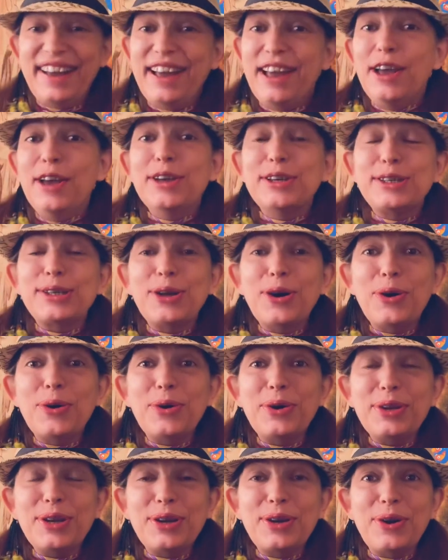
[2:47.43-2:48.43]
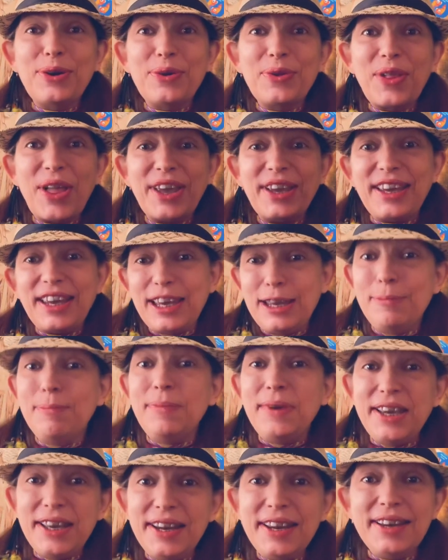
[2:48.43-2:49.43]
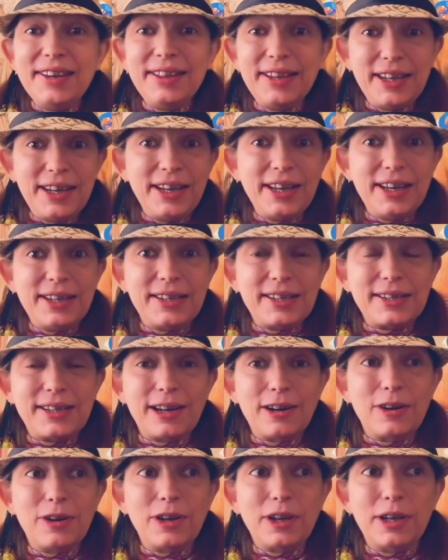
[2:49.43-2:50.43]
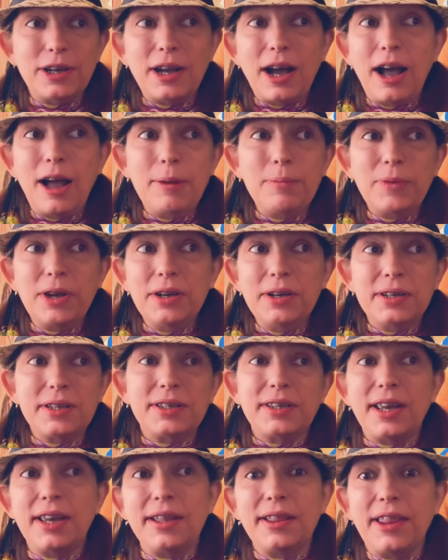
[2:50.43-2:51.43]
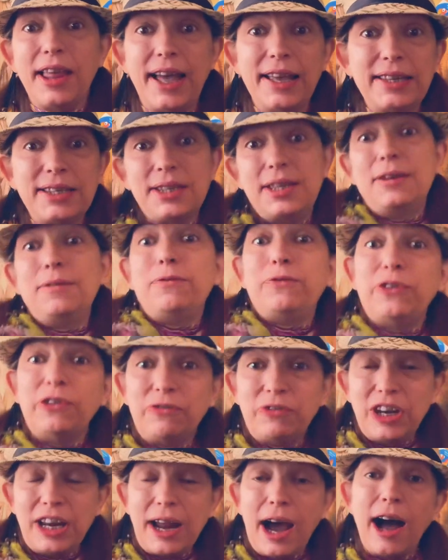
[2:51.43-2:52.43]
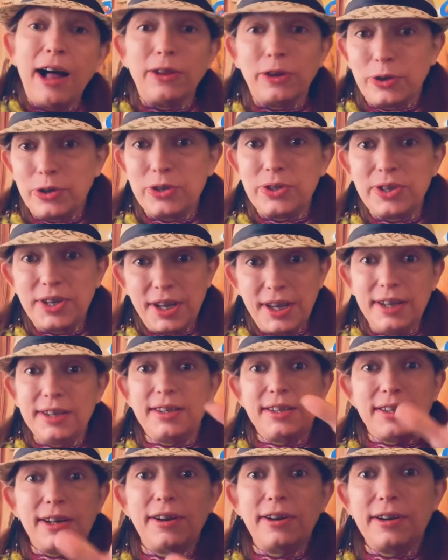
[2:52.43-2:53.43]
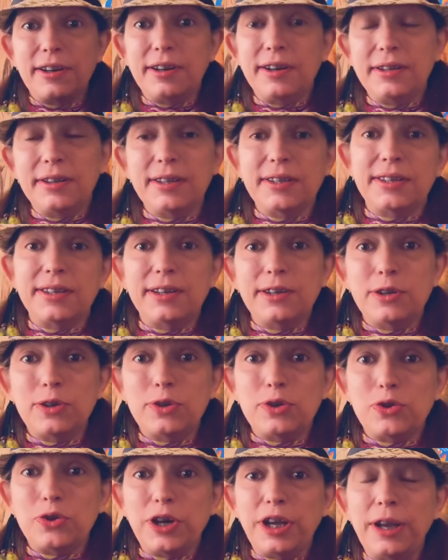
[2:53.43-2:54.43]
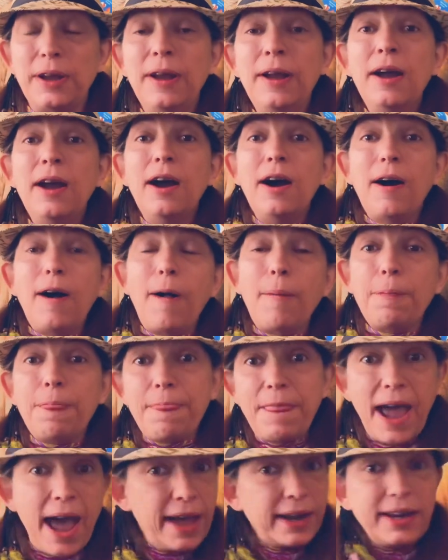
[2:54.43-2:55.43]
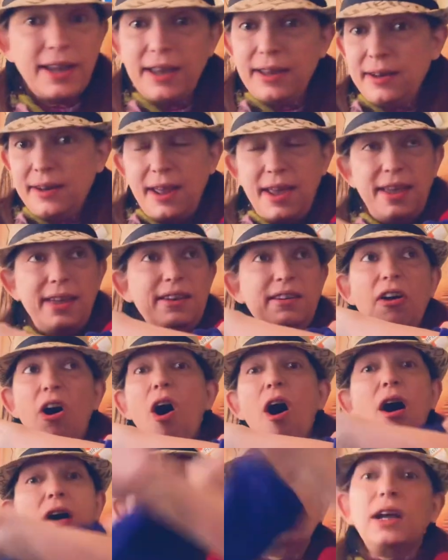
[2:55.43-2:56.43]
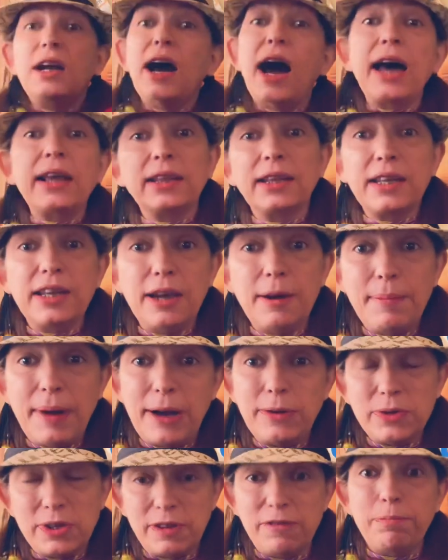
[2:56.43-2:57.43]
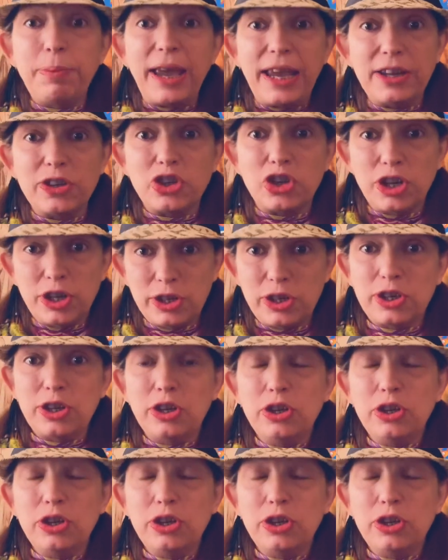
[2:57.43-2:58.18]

So, immediately to get started, I'm going to say less than $50 to get started in this industry. That and ungodly amounts of patience.